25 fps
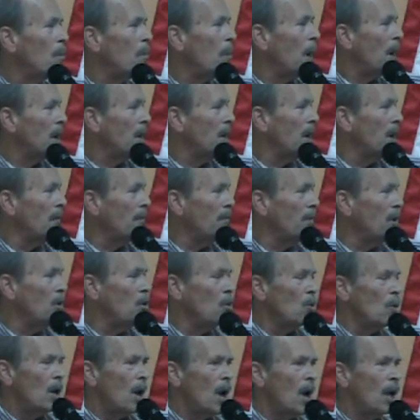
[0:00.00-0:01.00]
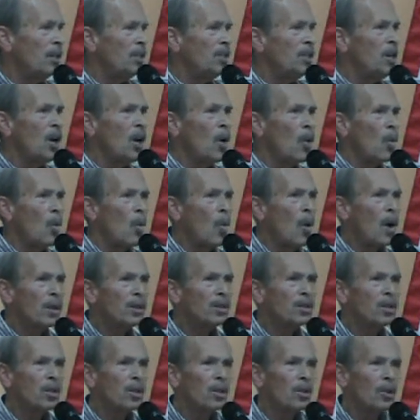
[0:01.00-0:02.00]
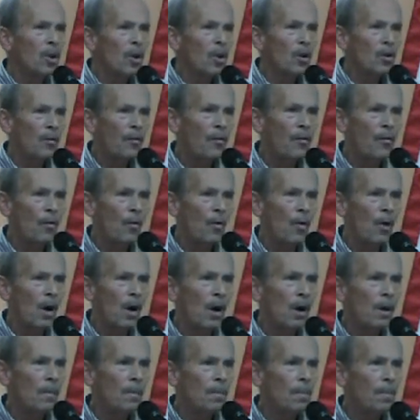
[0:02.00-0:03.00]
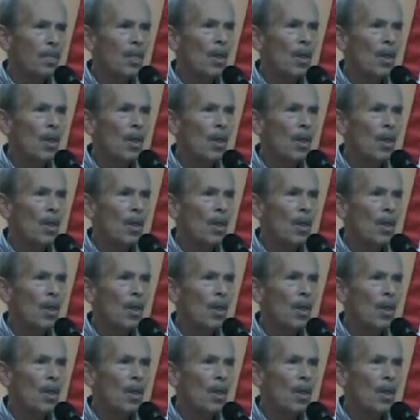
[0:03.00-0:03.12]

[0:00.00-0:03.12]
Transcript: by giving you an idea of what to look for